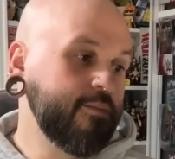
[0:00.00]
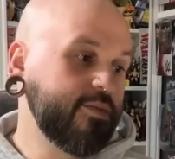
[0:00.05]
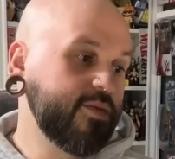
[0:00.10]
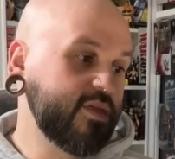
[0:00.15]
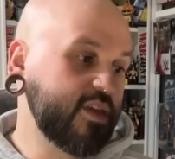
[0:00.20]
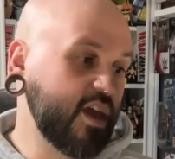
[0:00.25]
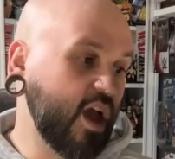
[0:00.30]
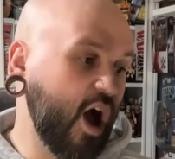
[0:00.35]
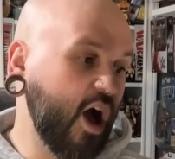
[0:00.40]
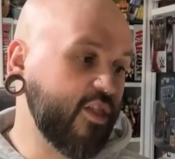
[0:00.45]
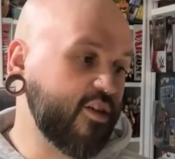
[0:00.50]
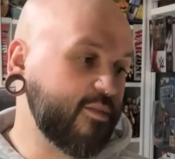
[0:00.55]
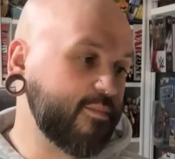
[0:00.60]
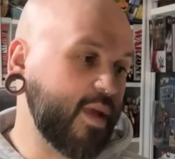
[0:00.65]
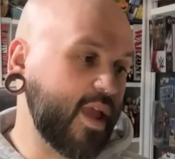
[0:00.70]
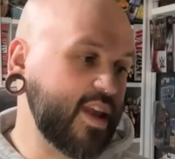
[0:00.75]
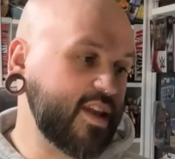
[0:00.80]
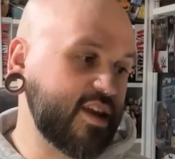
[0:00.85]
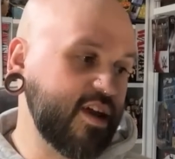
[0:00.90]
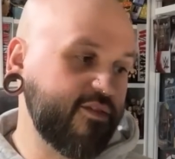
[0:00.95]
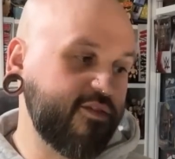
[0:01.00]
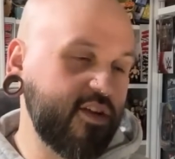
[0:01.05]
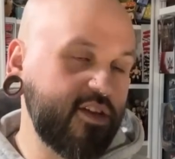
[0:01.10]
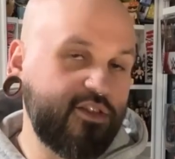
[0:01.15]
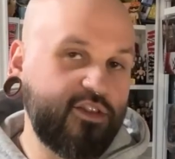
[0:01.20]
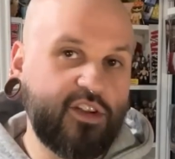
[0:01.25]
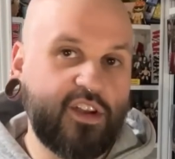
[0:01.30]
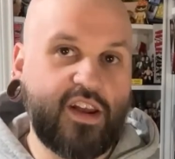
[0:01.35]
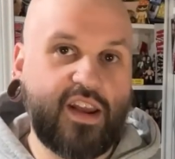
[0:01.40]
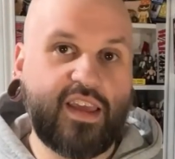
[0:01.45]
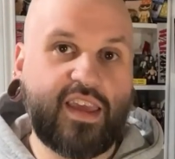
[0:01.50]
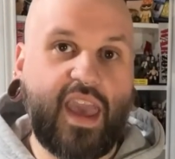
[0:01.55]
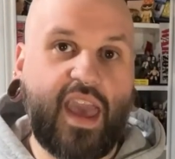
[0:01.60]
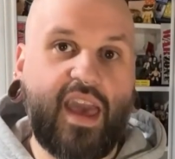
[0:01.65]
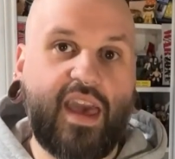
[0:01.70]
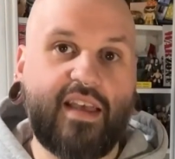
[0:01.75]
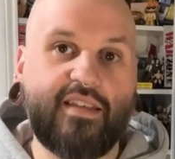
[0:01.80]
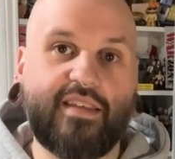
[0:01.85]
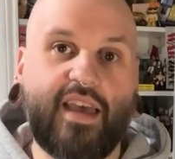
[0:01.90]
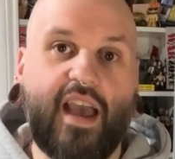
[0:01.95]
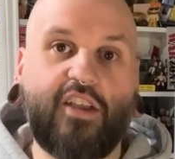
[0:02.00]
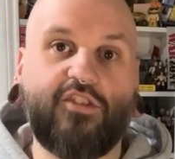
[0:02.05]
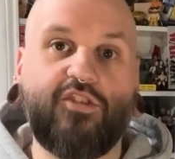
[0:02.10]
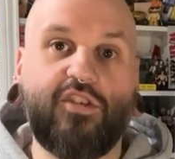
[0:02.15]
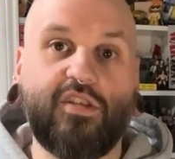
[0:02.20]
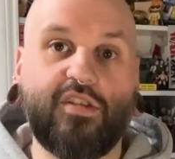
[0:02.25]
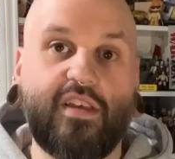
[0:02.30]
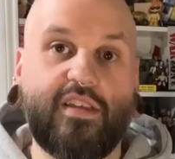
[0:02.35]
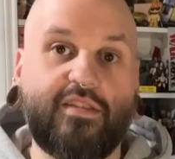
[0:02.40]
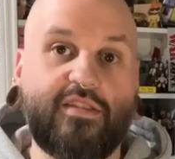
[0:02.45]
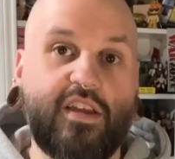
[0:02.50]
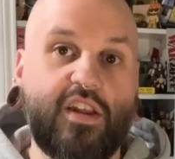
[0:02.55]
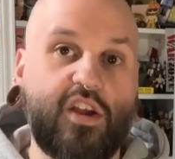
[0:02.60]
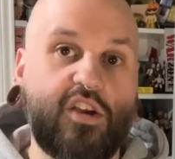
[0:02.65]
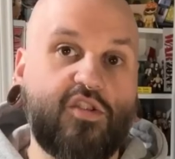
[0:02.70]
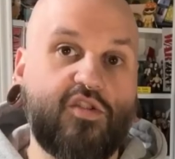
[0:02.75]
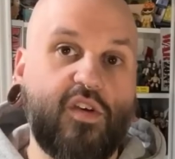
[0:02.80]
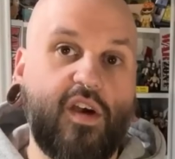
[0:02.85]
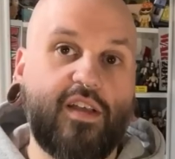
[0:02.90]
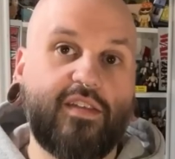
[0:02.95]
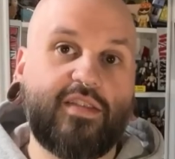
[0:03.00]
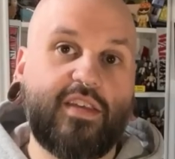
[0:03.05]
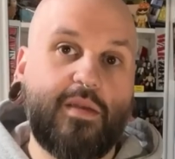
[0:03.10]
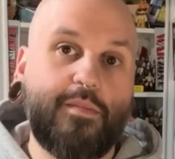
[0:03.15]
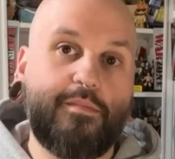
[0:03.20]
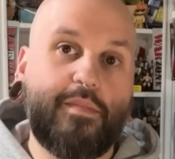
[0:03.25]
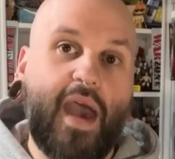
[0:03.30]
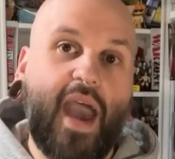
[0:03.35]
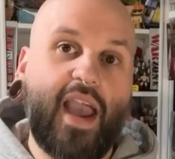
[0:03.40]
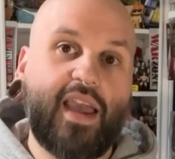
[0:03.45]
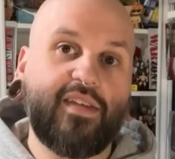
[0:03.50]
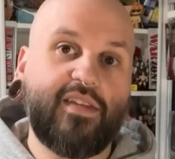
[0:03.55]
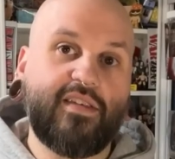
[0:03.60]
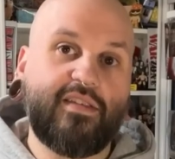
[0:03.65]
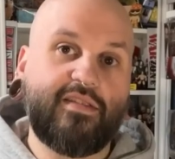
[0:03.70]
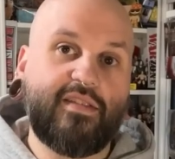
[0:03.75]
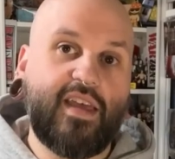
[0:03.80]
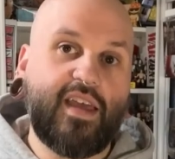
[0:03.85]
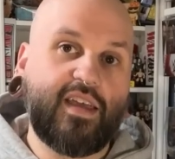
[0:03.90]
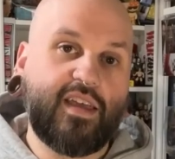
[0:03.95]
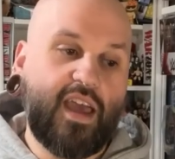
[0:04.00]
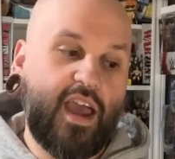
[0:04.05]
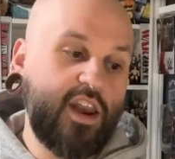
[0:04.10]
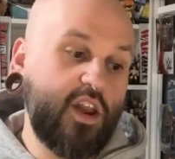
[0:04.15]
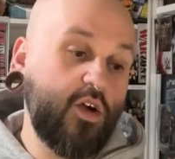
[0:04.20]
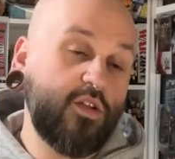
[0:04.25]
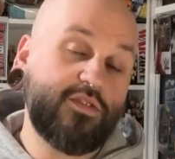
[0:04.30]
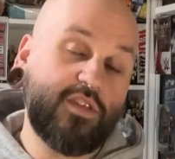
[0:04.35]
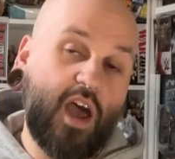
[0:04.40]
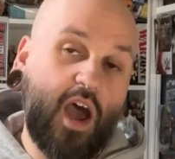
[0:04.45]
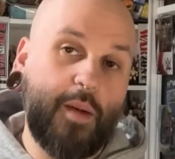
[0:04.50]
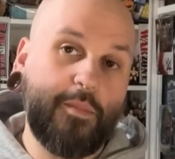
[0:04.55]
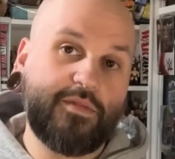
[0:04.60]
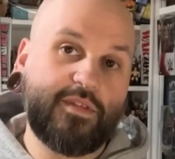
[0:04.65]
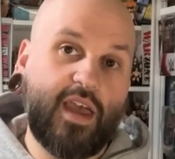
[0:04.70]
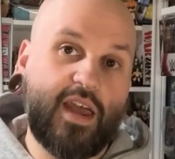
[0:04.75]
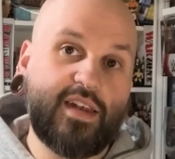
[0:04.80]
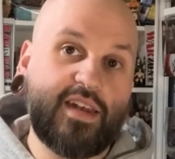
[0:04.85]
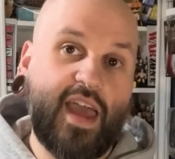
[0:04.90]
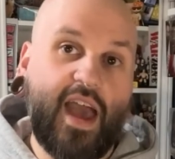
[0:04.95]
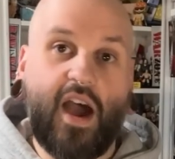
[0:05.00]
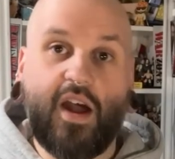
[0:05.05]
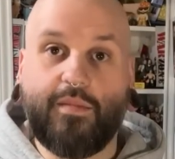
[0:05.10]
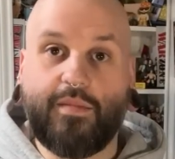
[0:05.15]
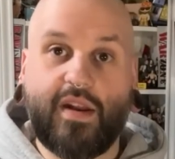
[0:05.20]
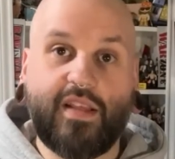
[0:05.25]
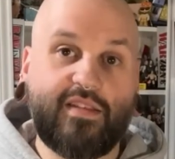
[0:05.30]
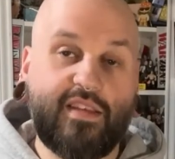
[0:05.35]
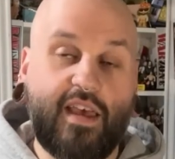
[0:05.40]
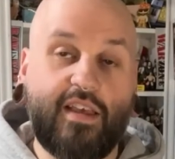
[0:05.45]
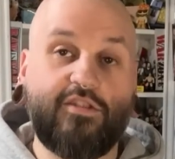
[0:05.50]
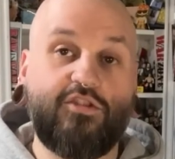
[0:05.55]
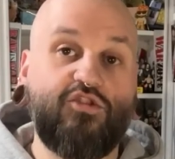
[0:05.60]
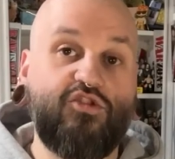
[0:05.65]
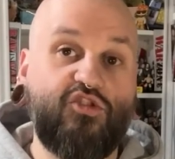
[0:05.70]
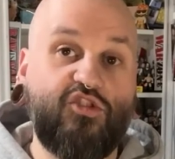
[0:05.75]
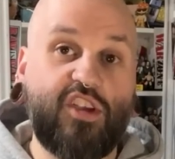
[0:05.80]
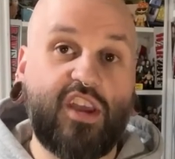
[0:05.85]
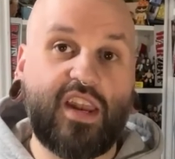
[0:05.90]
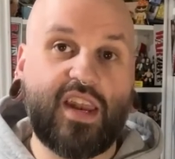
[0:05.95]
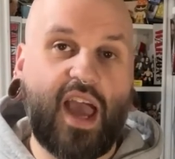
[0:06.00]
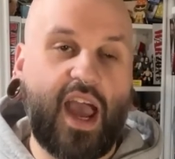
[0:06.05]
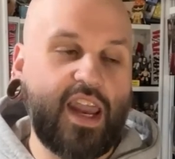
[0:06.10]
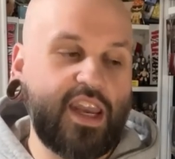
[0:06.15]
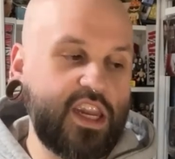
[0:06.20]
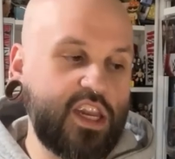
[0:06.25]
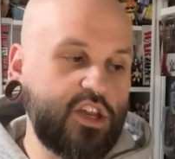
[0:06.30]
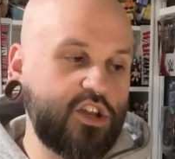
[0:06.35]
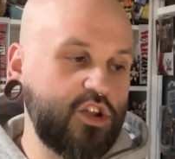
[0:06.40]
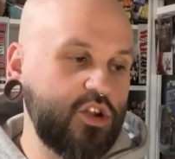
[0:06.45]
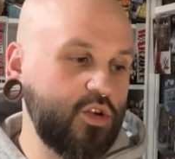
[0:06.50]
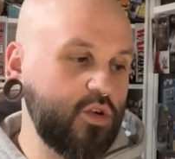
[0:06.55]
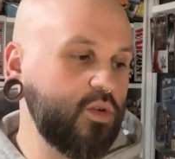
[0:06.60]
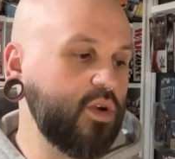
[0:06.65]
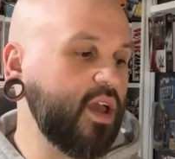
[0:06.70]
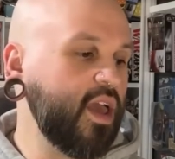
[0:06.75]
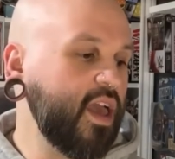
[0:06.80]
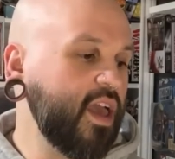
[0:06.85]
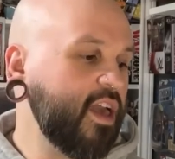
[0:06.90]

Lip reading: The other main difference you're going to get is actually listed across the back of the stick. I know it's upside down, but it says G92.